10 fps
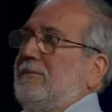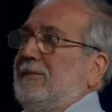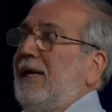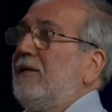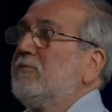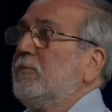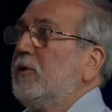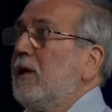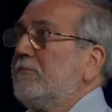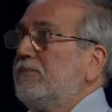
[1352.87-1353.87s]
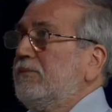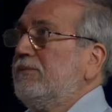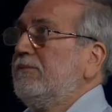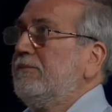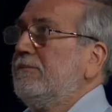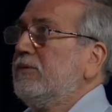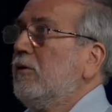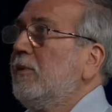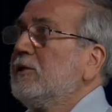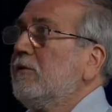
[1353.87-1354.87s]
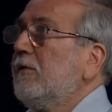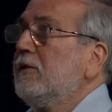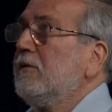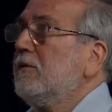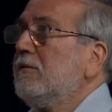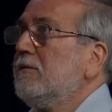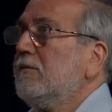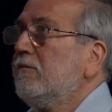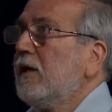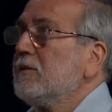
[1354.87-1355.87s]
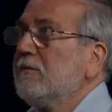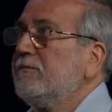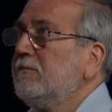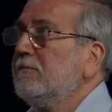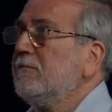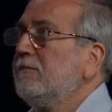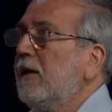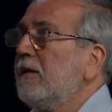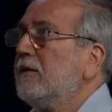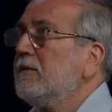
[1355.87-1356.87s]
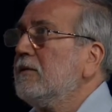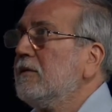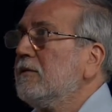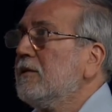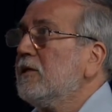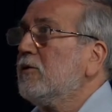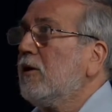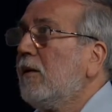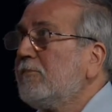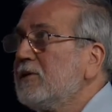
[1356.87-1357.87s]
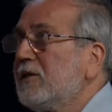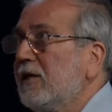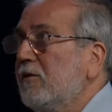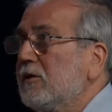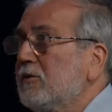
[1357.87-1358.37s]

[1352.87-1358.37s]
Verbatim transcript: had to put up a whole bunch of other fossil-fired thing to compensate also.